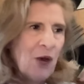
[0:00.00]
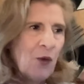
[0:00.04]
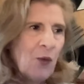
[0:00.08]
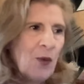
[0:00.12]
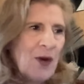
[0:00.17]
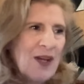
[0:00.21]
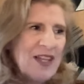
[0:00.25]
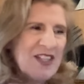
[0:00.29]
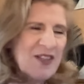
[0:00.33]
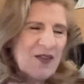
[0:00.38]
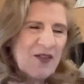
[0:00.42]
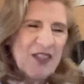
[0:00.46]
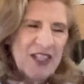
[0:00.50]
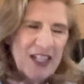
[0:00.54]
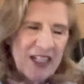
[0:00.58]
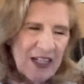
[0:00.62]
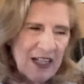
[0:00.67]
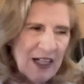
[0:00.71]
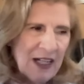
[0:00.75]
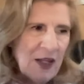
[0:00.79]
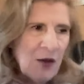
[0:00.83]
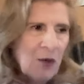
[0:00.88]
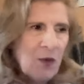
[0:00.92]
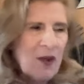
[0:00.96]
ways of
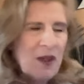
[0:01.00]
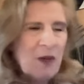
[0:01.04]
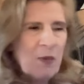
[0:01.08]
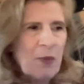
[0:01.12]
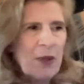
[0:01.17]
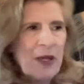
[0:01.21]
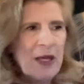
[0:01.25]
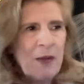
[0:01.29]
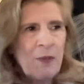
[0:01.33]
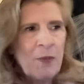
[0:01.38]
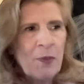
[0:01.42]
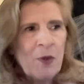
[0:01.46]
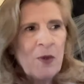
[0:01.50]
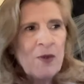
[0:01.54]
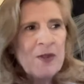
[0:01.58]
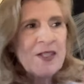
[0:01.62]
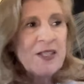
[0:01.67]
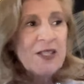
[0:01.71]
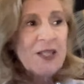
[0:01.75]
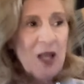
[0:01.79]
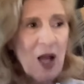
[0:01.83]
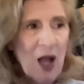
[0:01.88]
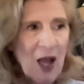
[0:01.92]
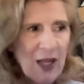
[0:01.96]
dealing with people,
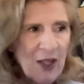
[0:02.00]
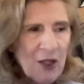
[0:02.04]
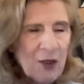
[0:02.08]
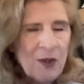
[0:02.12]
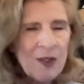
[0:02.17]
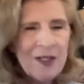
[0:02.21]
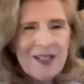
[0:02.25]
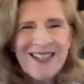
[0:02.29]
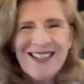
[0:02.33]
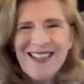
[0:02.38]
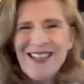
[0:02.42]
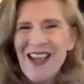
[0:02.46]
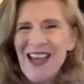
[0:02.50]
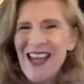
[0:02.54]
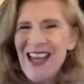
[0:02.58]
cycles?